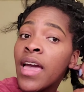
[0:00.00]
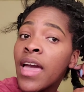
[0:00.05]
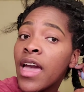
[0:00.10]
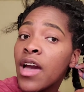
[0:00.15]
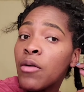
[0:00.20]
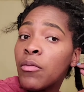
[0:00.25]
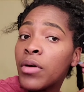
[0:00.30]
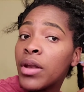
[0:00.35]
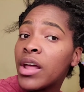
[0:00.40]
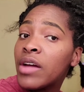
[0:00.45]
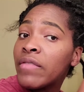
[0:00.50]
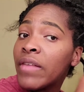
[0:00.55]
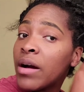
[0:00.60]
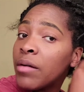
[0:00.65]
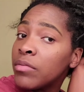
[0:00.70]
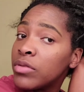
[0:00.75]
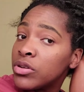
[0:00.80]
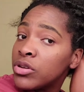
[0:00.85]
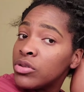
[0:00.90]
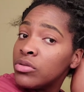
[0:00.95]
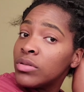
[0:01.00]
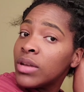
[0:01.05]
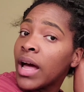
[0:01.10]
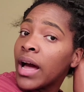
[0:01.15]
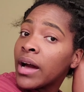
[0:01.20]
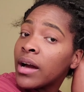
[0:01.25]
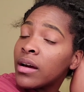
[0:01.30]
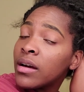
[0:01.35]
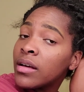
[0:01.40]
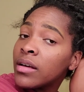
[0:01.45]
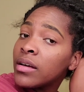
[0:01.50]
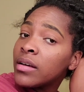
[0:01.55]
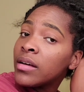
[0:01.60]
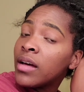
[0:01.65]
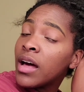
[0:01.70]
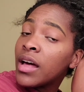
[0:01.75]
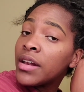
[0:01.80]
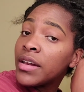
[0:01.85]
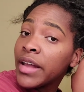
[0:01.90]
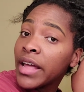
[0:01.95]
And whenever I would do like
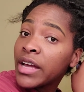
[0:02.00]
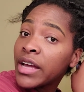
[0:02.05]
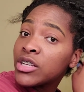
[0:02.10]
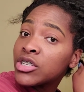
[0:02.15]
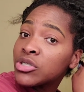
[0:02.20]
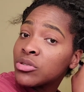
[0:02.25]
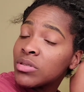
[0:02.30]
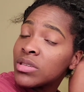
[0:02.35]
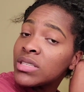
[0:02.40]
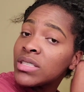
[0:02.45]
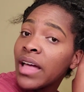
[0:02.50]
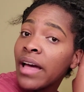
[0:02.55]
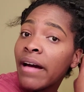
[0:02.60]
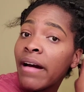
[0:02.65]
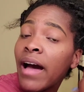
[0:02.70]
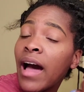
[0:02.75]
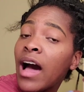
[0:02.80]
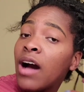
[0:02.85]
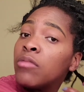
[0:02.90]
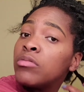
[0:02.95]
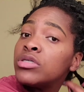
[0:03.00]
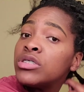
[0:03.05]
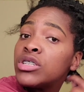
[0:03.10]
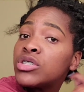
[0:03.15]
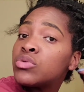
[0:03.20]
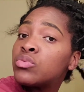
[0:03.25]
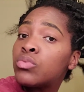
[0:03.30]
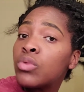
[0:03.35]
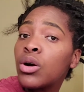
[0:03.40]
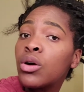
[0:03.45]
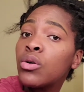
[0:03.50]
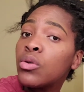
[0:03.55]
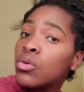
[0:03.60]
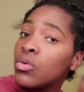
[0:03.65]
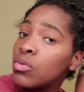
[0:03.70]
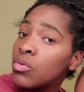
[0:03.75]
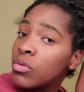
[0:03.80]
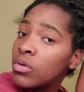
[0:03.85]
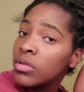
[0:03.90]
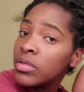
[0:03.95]
a natural style, I would just
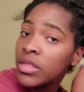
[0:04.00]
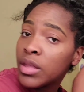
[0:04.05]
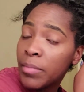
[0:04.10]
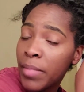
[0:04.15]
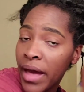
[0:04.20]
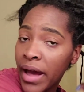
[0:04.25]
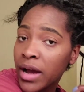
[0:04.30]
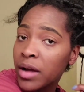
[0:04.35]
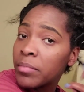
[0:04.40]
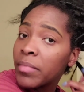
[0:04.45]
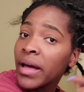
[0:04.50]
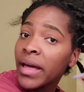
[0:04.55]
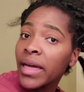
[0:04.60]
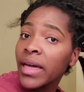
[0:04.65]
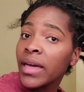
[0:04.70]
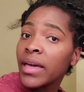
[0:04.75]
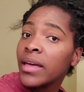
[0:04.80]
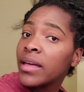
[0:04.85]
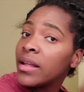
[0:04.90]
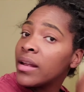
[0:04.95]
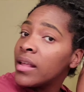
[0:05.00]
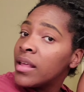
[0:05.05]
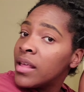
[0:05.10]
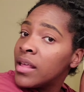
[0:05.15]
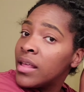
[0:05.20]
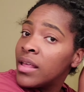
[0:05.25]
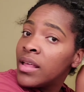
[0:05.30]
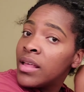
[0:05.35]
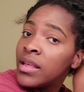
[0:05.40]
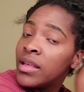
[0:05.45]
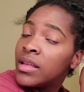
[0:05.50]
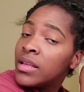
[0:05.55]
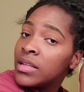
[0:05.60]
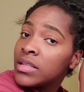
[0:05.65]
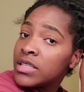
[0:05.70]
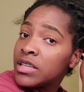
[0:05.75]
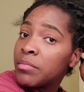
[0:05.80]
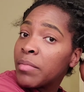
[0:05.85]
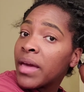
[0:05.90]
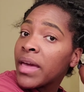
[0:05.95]
roll the back of my head
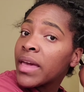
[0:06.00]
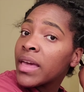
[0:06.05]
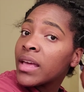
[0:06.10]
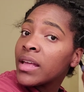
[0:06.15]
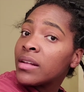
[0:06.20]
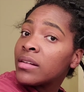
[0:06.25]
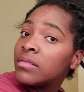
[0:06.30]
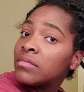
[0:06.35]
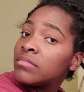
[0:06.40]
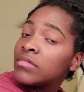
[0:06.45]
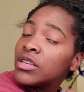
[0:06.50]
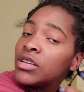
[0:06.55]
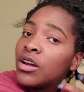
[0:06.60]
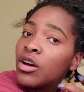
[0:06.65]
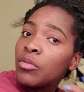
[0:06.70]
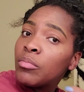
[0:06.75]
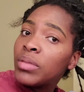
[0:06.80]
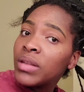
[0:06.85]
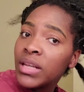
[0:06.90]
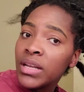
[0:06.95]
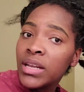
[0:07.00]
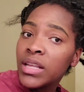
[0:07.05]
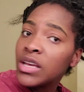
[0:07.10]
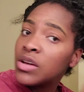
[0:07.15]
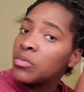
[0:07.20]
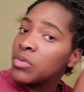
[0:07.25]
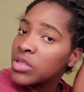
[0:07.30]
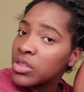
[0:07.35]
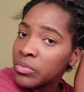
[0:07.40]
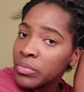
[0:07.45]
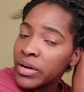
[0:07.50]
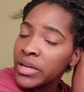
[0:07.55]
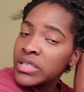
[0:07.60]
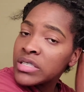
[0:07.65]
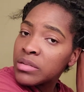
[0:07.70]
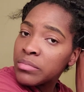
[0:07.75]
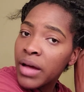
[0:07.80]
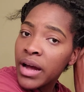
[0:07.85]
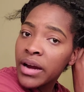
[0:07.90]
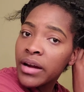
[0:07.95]
to make it, you know, blend in with the
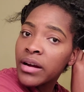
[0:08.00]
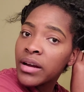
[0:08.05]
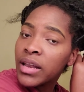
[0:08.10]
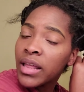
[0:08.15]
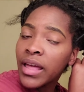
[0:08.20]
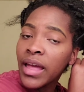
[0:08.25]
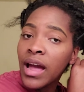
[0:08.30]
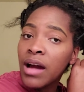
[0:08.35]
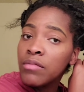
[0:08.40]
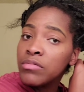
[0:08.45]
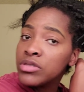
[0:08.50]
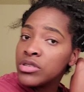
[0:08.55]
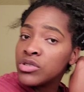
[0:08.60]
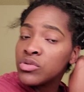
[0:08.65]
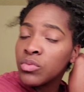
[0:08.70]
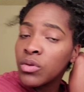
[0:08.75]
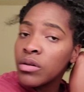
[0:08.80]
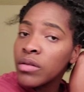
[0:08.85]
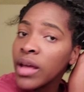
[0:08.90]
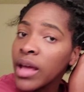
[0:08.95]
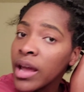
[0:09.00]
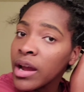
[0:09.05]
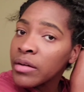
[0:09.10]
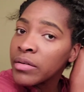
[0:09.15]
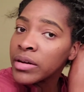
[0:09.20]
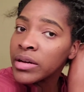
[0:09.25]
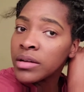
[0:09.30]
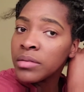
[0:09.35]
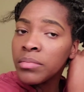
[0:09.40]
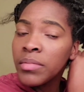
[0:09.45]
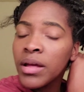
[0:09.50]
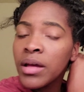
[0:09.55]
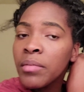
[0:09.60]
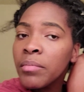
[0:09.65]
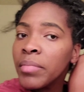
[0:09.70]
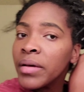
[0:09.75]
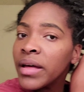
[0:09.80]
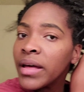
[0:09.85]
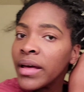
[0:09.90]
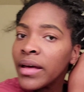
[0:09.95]
rest of my curly hair. I would just roll the hair up.
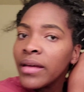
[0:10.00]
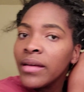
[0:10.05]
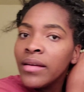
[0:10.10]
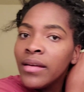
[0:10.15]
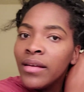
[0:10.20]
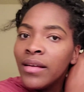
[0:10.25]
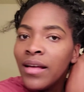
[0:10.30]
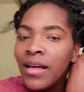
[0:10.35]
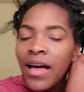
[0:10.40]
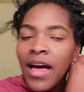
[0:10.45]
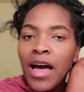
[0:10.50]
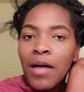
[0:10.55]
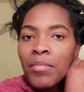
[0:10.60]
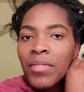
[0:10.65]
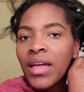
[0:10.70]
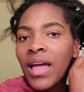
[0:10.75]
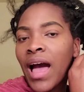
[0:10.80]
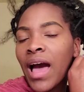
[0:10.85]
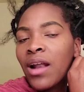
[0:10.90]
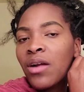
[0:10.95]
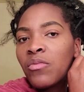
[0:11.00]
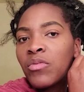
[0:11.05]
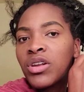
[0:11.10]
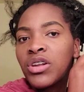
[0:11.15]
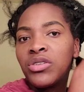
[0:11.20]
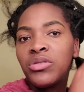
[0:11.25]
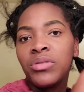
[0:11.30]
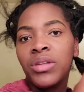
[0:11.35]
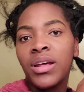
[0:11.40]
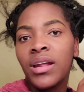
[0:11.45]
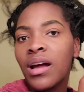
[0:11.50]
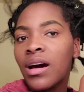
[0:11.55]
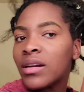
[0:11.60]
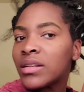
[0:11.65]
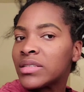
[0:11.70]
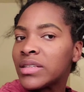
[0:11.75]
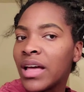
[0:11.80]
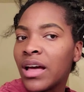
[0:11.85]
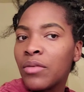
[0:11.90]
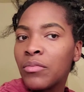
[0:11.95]
But, I mean, I don't want to do that all the
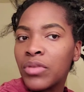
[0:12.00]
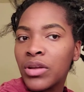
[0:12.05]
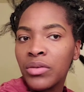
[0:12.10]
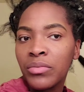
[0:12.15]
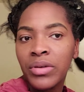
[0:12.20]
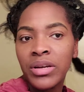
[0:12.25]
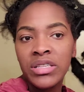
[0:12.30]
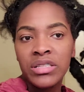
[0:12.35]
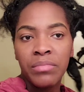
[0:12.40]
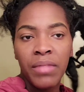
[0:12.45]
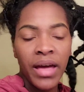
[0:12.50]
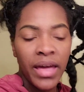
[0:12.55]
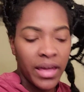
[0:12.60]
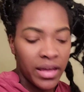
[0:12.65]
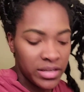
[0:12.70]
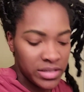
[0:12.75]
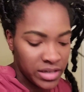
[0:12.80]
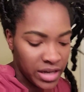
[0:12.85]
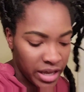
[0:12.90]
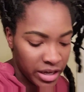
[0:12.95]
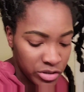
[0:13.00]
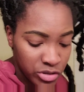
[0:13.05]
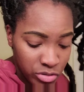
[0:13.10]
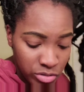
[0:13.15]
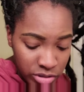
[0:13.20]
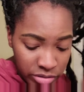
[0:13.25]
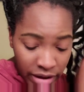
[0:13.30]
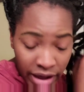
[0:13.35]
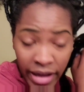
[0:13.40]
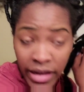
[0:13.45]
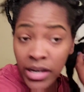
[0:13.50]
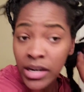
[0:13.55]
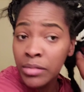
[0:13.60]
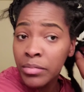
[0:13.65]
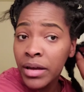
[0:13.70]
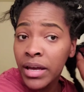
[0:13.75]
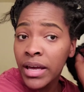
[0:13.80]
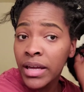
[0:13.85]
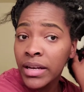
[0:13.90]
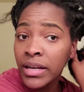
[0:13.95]
time when the rest of my hair is natural. So I ended
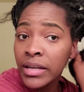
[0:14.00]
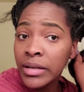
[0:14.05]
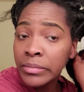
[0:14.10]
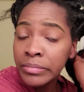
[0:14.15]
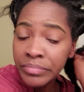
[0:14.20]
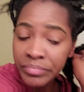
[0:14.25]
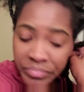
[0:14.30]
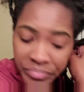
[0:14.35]
up cutting it.